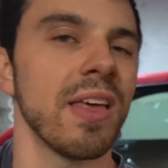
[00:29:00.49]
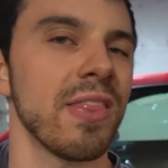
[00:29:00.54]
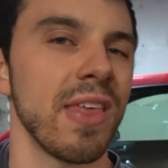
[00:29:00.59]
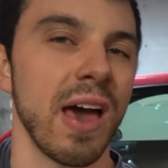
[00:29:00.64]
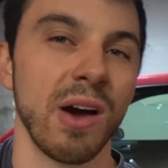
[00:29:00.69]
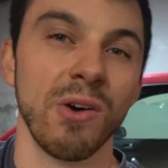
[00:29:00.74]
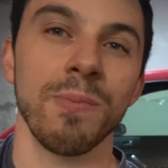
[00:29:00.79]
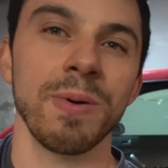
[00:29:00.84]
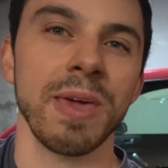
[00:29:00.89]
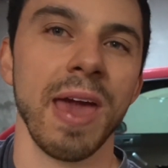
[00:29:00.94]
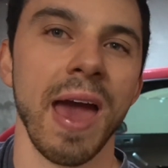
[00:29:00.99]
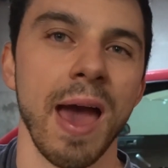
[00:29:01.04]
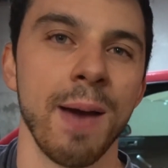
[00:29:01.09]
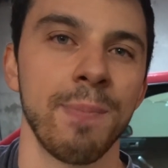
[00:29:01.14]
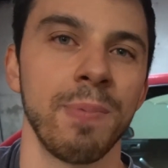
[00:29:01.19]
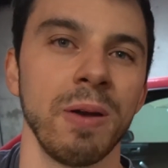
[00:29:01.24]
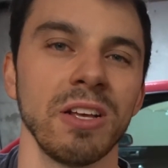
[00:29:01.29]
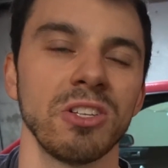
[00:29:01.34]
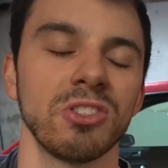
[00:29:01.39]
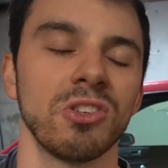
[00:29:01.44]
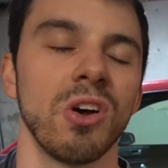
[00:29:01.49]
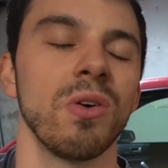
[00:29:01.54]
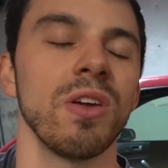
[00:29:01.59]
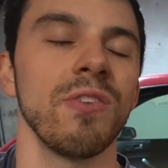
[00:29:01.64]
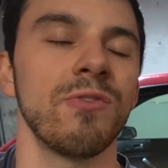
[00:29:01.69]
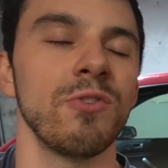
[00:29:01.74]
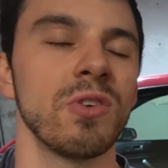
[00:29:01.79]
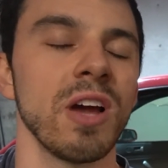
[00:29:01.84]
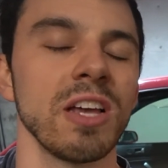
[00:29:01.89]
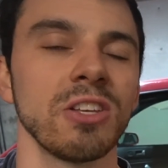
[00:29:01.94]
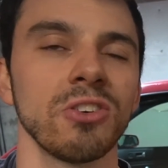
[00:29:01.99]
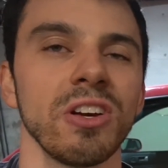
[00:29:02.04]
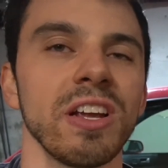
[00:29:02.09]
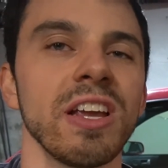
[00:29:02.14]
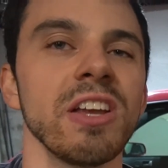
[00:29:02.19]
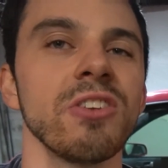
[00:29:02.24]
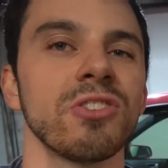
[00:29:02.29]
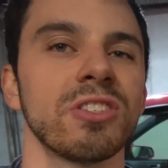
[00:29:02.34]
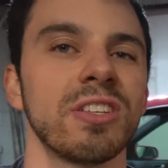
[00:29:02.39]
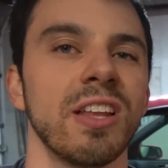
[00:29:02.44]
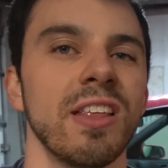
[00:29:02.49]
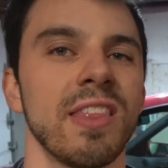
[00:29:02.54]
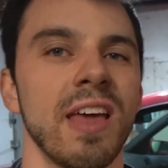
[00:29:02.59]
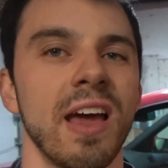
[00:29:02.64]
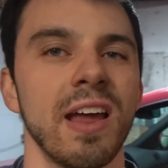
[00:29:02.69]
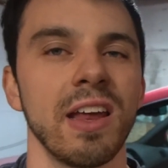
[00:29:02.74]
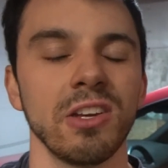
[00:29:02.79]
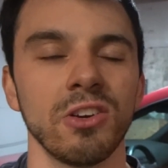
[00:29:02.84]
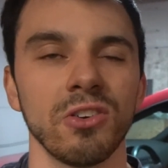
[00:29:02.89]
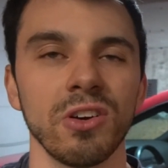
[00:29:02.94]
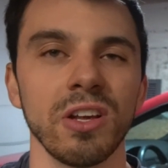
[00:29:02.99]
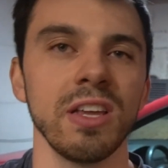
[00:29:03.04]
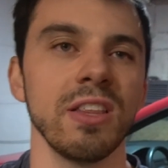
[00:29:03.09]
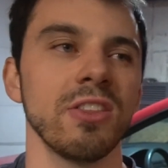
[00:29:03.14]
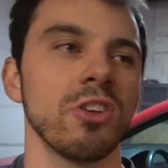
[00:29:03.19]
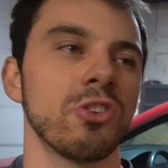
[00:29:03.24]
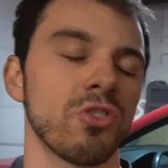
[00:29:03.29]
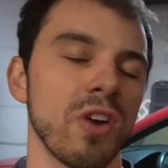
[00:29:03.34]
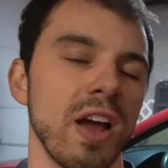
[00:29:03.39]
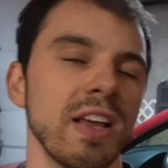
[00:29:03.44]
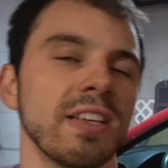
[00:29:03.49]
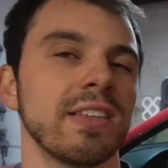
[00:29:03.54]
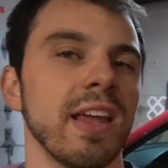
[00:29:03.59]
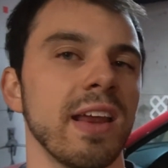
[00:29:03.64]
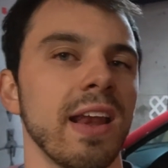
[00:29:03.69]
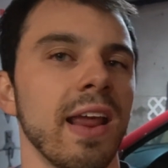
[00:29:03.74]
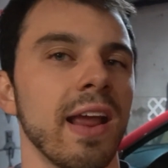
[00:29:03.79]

That will be happening. So if you guys are interested in that and you're in the tri-state